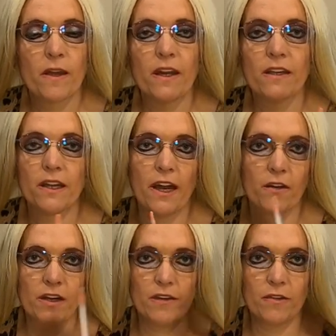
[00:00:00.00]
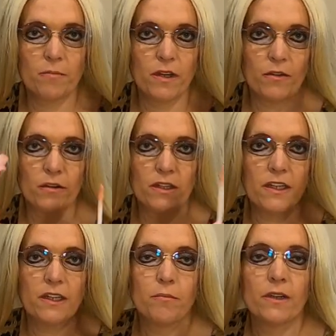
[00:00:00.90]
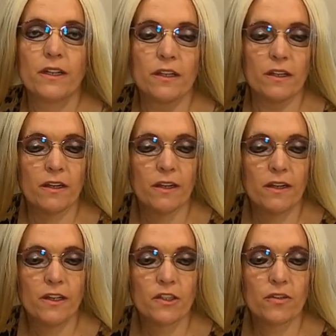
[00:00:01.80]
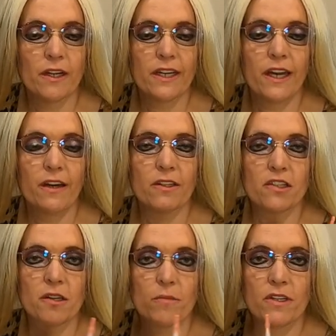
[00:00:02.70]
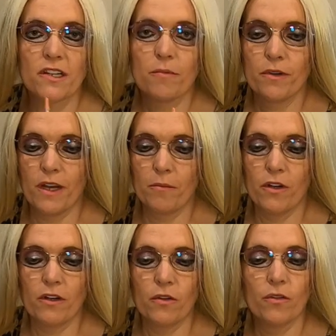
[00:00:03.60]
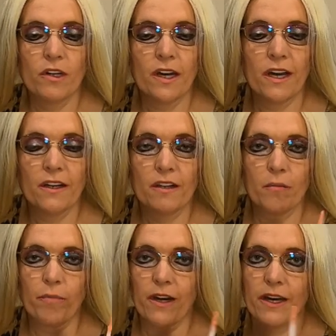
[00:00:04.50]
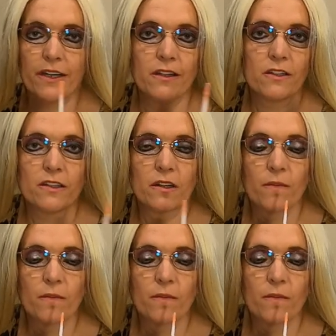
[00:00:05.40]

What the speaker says: And I don't have a mirror here, but so I cannot see myself, but I'm gonna go ahead and apply it.